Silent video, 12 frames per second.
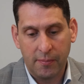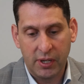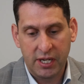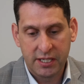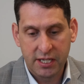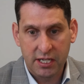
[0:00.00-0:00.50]

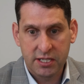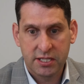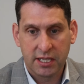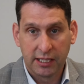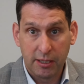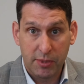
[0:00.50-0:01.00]
but it
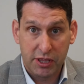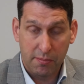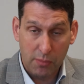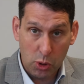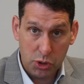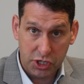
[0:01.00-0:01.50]
does limit the
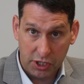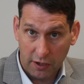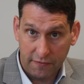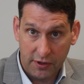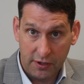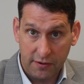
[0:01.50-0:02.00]
motion
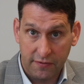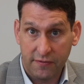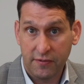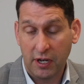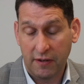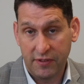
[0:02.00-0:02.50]
of
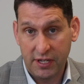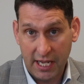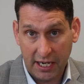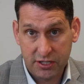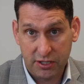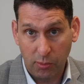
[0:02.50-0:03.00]
the
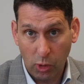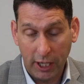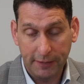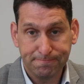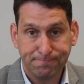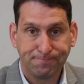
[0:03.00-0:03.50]
neck
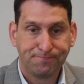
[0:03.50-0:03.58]
somewhat.